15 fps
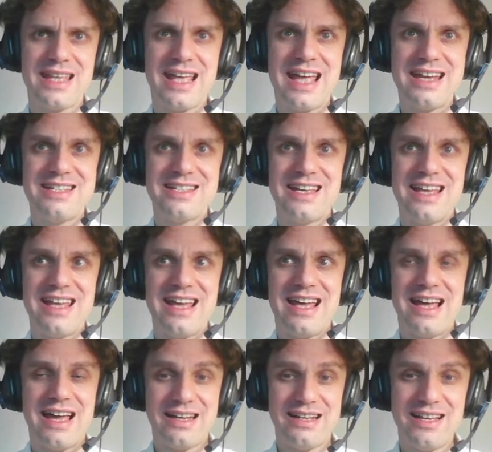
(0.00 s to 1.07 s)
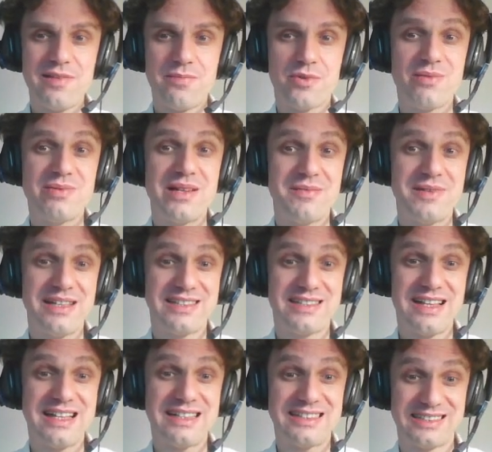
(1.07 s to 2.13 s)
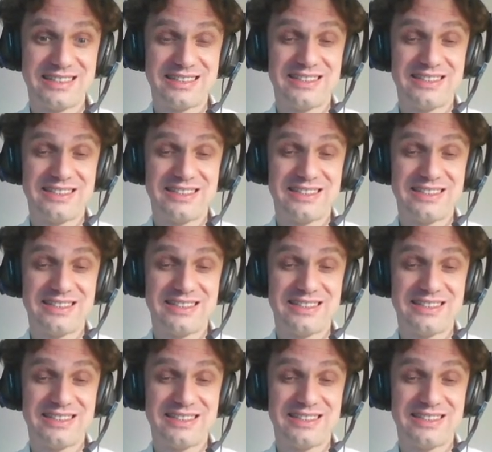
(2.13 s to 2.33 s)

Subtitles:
And another problem is that